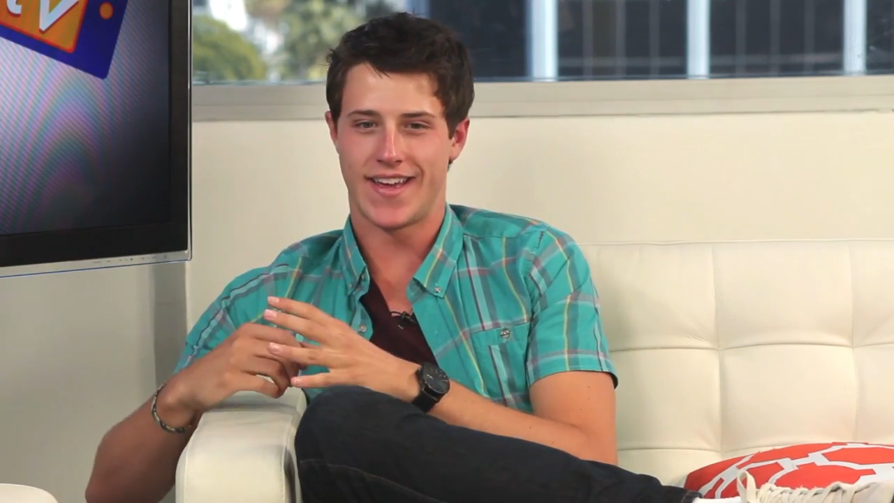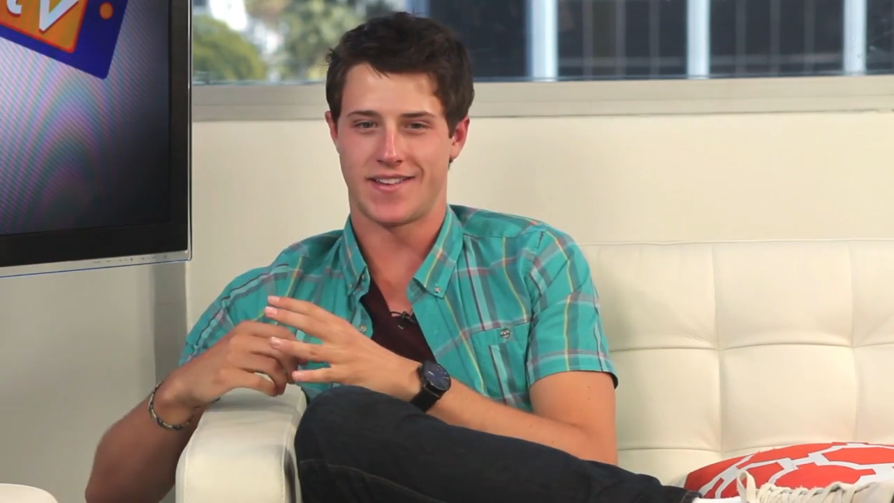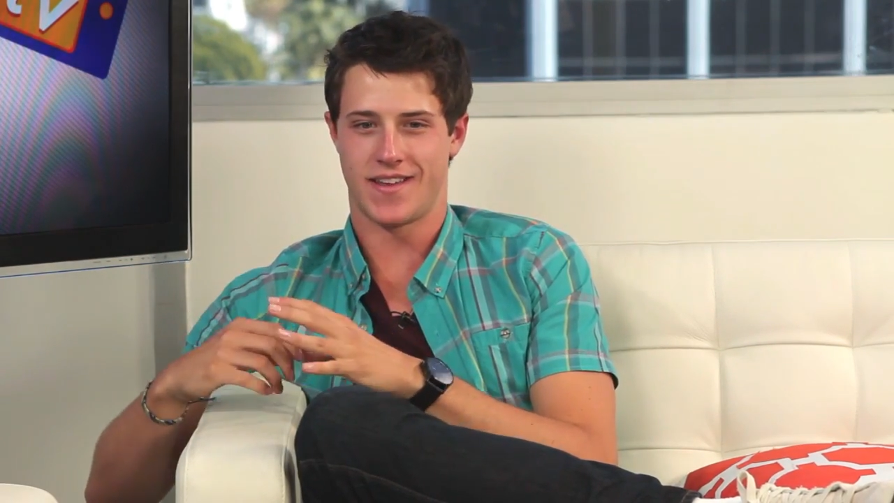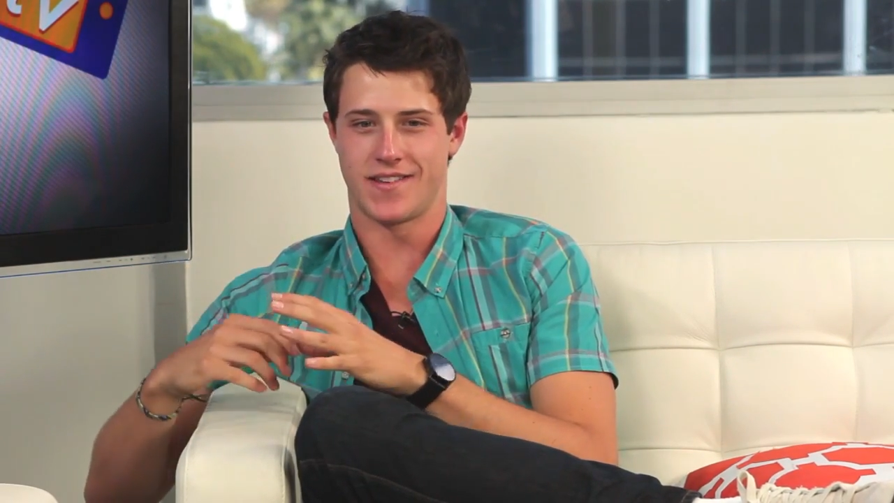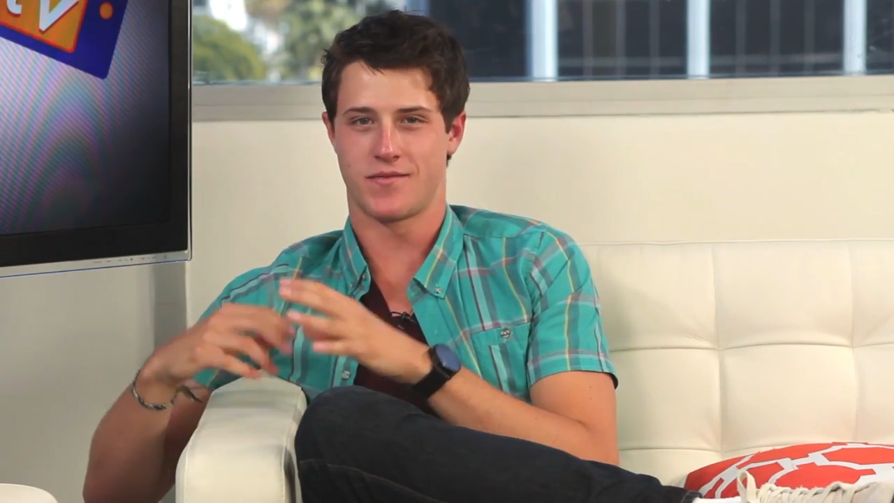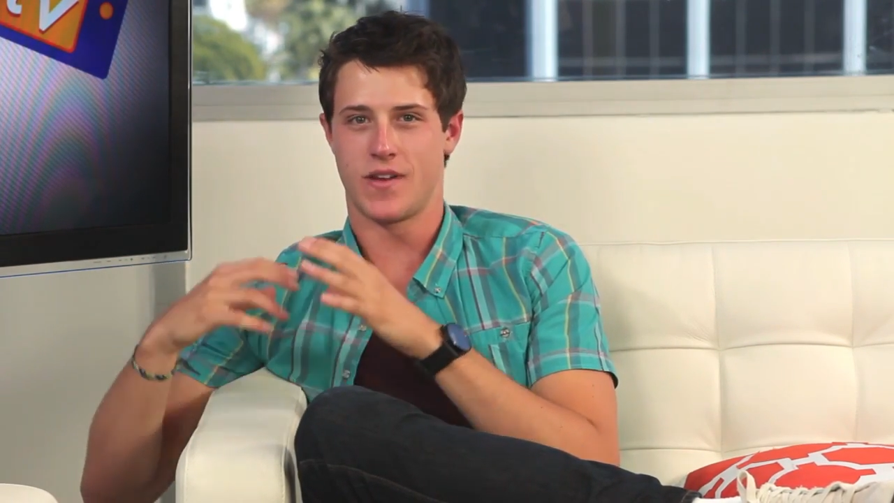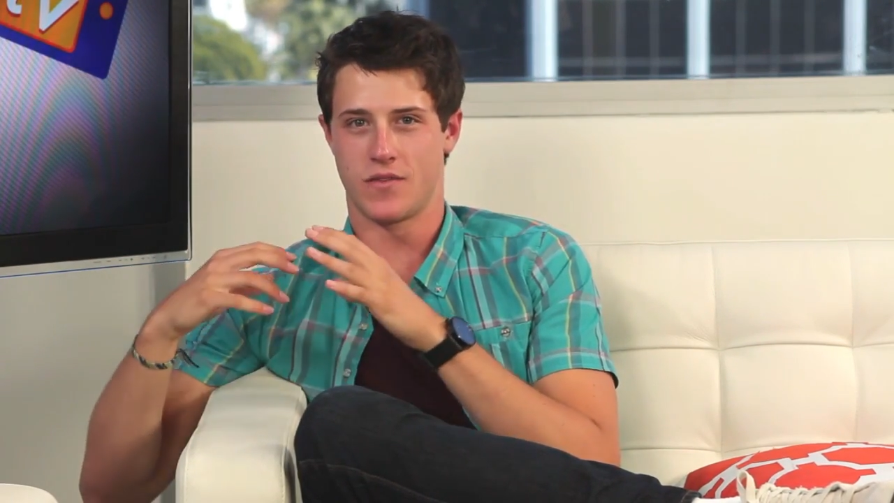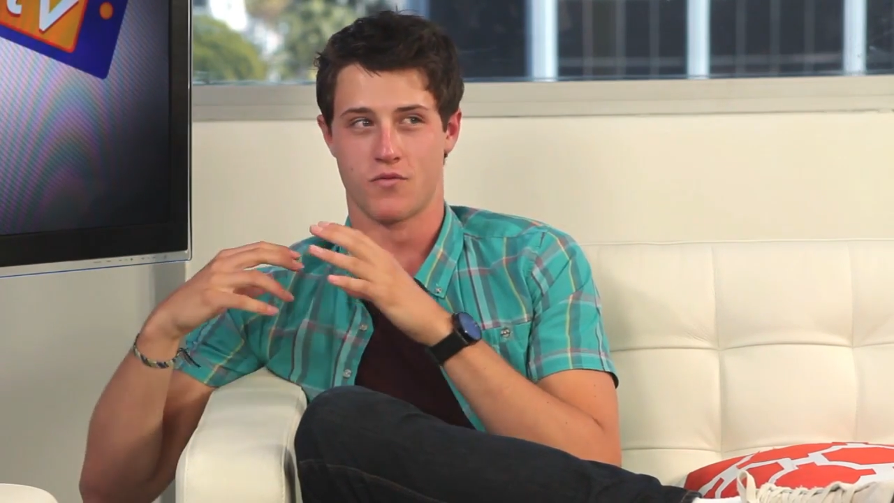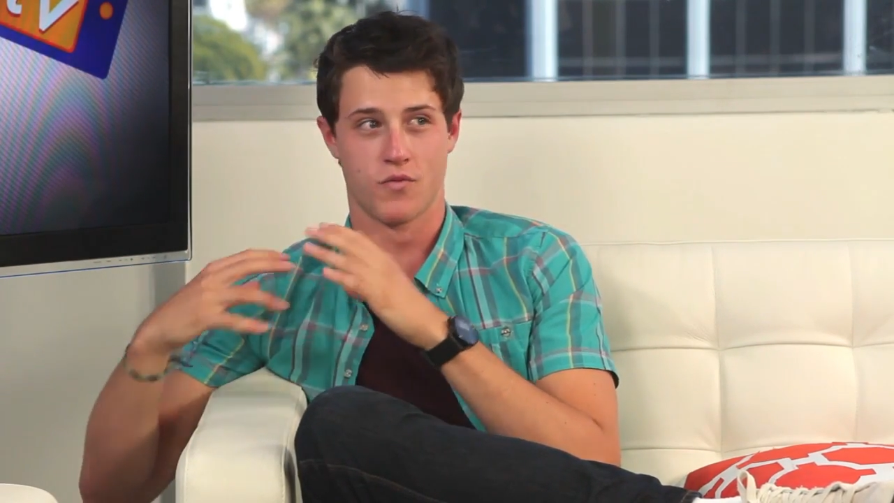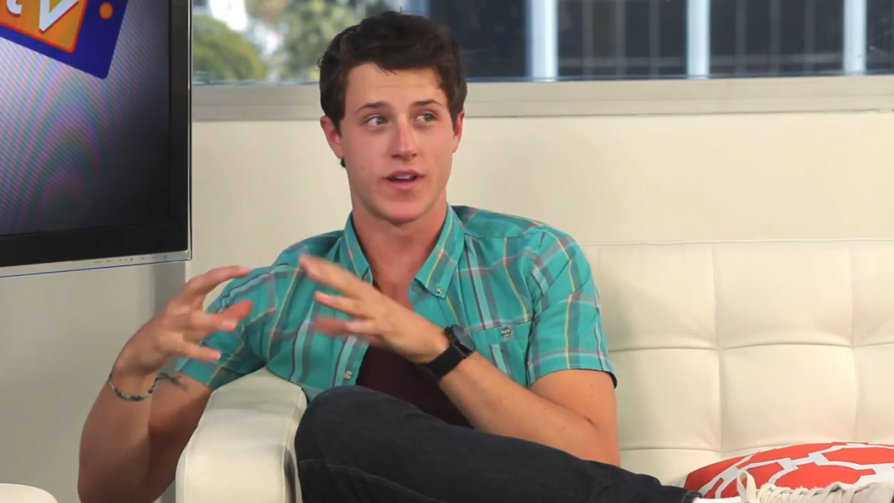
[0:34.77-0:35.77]
it's it's
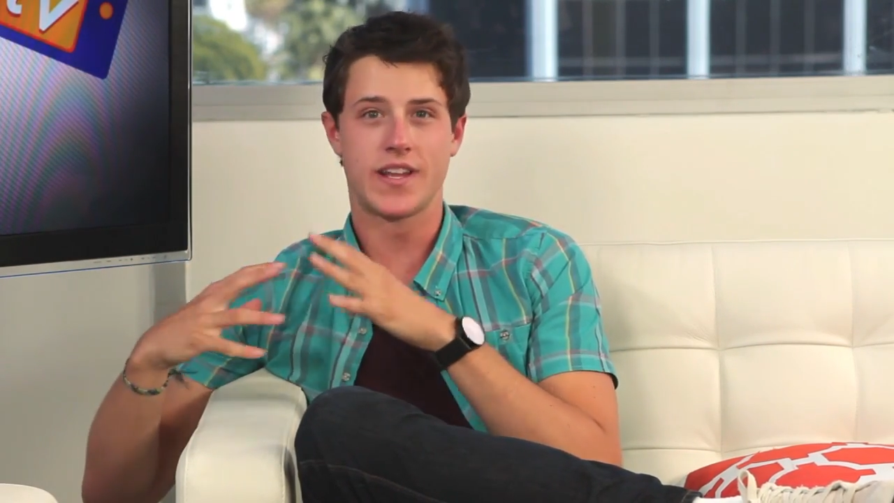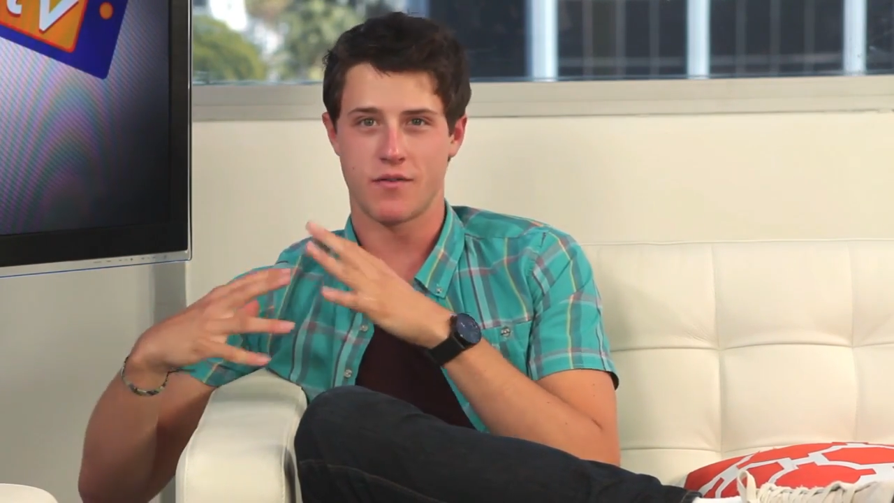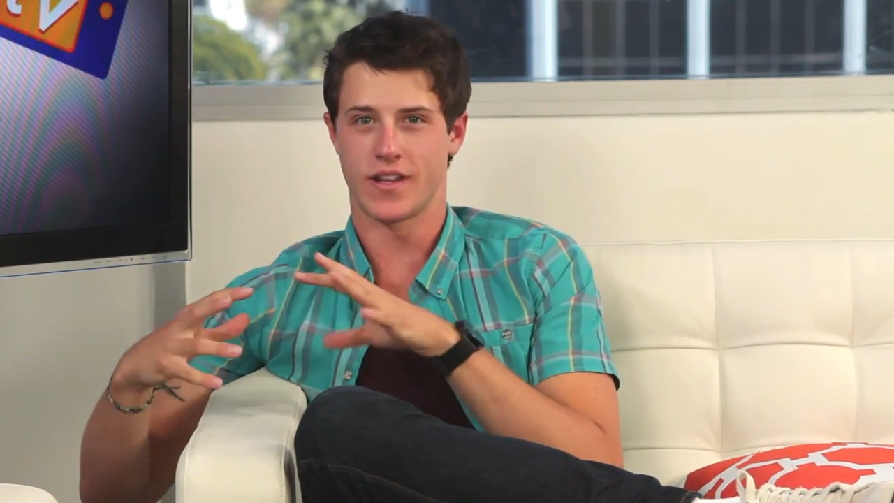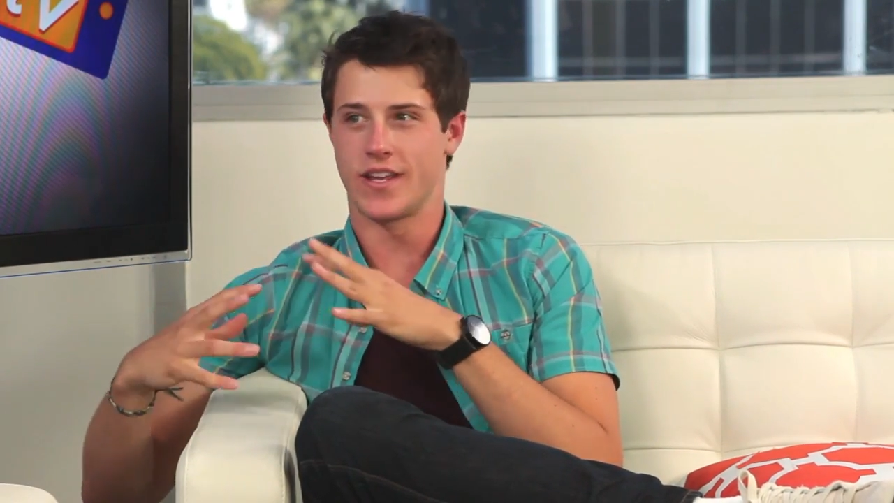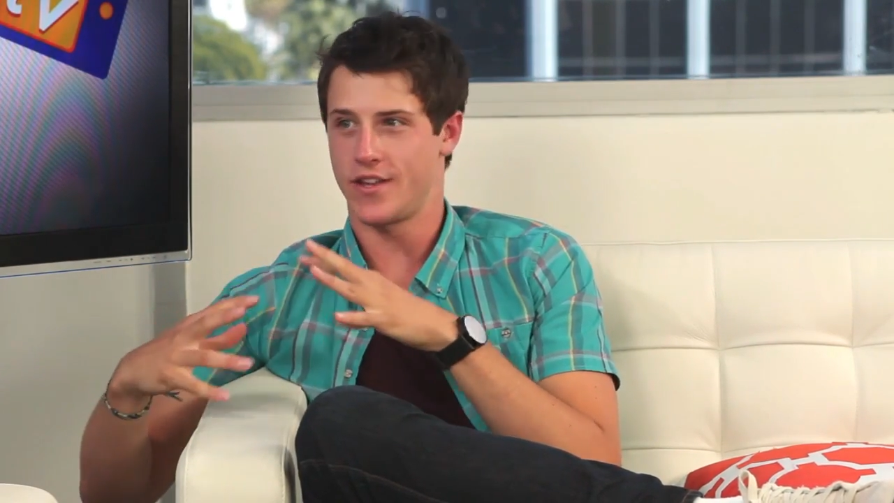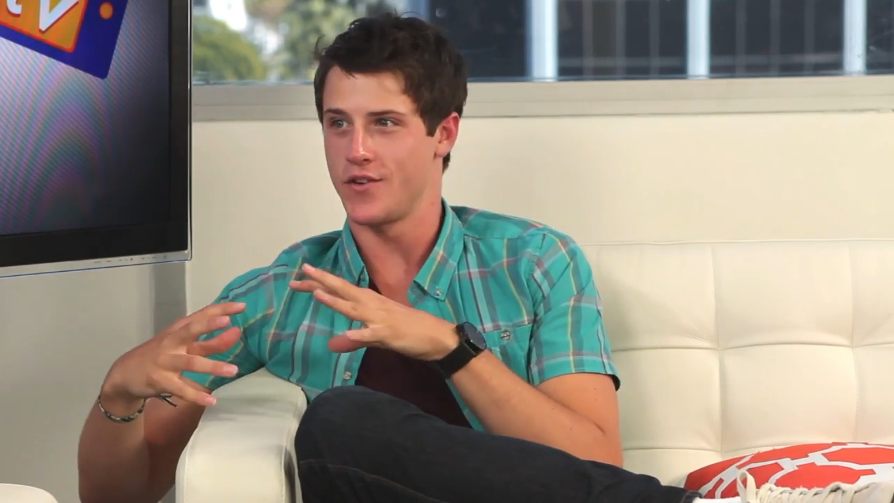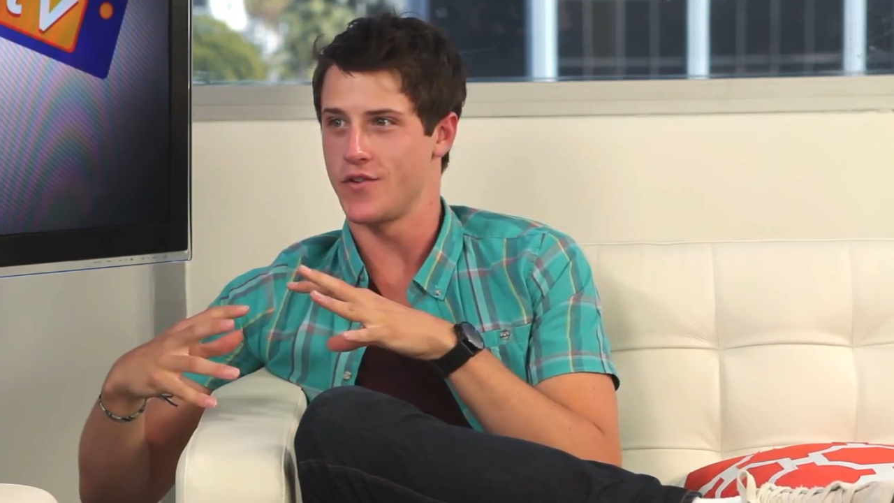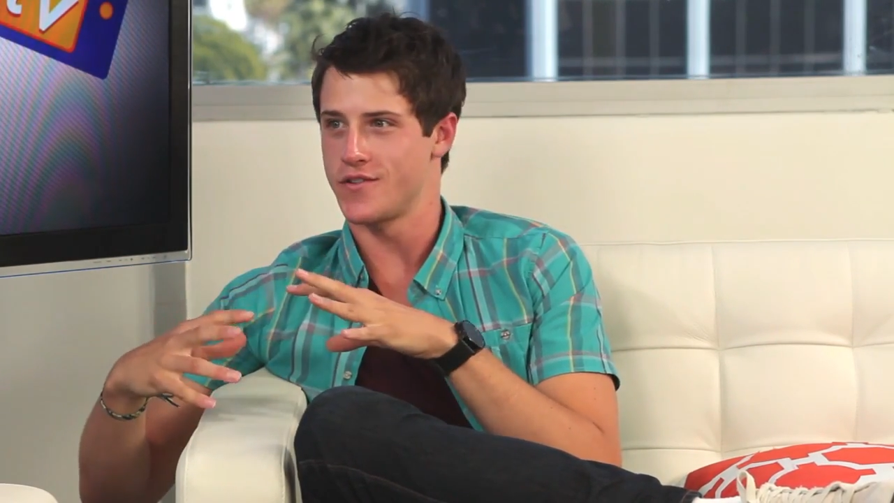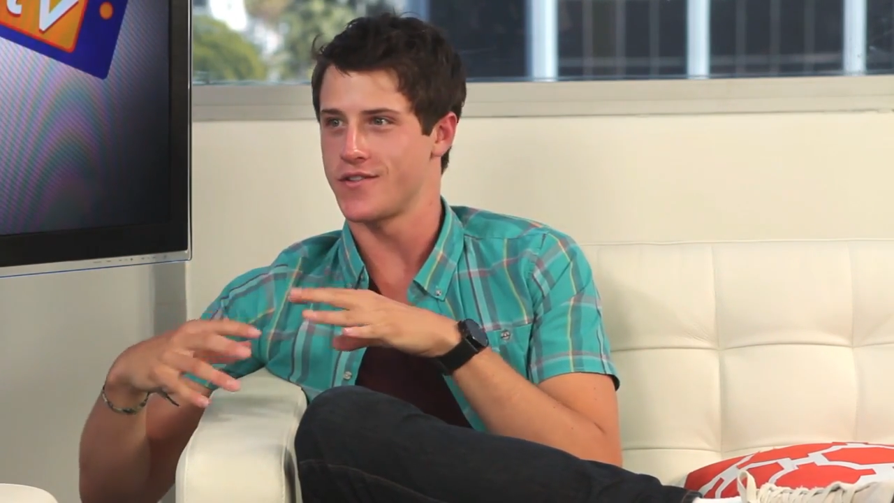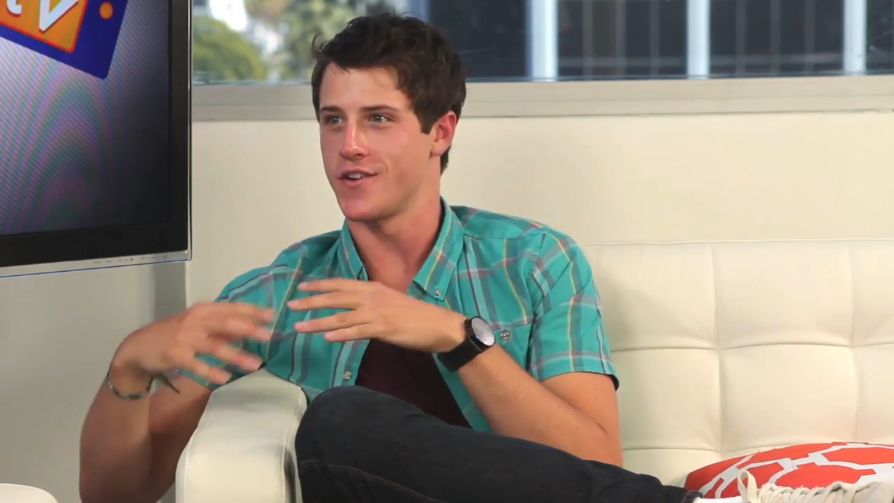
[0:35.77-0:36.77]
it's really really huge.